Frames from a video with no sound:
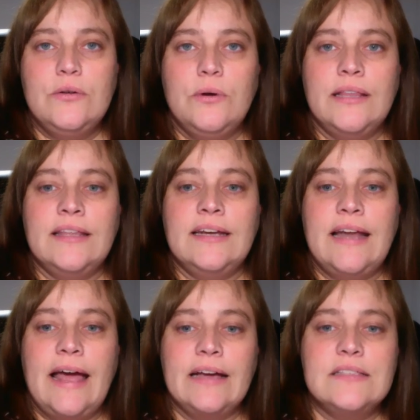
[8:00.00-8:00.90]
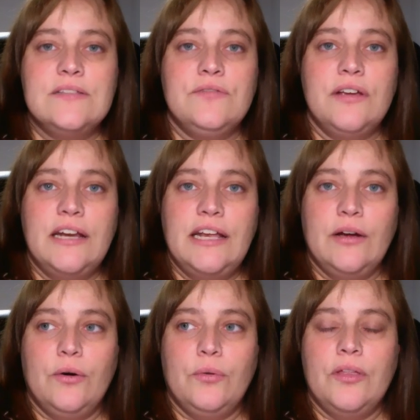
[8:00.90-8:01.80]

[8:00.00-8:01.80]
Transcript: you in the next video.